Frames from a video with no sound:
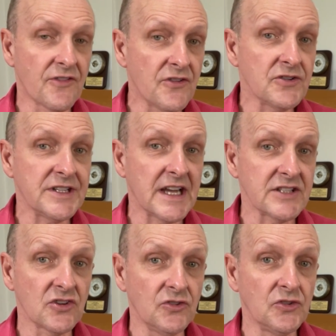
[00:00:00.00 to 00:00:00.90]

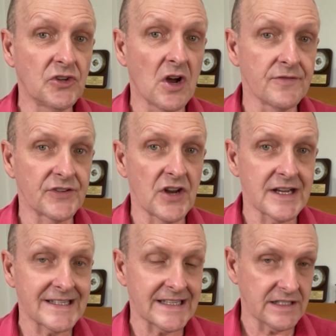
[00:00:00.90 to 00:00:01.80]
thirty-eight new COVID
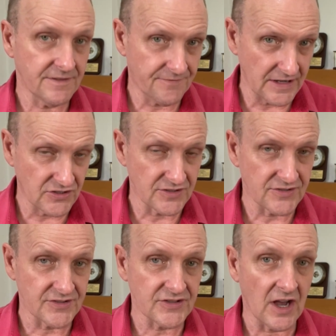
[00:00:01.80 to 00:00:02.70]
nineteen
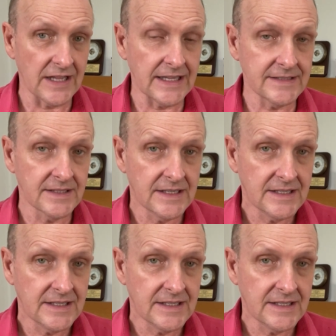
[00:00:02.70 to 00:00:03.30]
infections in Thailand.